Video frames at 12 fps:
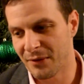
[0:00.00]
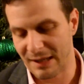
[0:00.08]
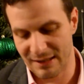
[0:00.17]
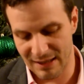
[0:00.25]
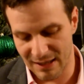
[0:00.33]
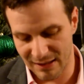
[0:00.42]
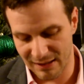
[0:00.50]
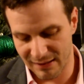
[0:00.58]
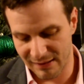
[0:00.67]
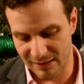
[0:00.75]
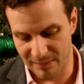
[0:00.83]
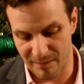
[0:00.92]
dries down, it
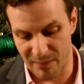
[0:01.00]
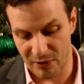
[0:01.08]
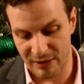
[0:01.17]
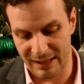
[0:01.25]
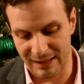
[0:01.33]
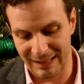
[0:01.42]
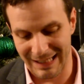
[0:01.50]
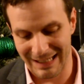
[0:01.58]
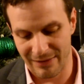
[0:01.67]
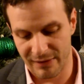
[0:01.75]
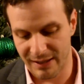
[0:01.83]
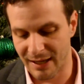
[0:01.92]
gets this burning
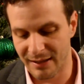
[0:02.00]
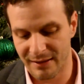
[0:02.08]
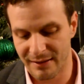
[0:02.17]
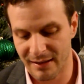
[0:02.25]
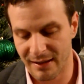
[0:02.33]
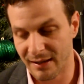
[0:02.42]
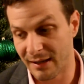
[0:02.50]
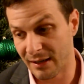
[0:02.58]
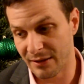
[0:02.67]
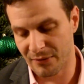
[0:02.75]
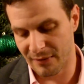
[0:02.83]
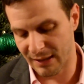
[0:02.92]
leaves kind of scent, and
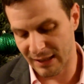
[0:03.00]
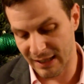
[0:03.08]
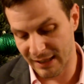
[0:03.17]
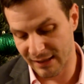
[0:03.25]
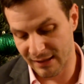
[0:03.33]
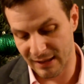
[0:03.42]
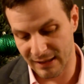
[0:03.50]
I just really like it.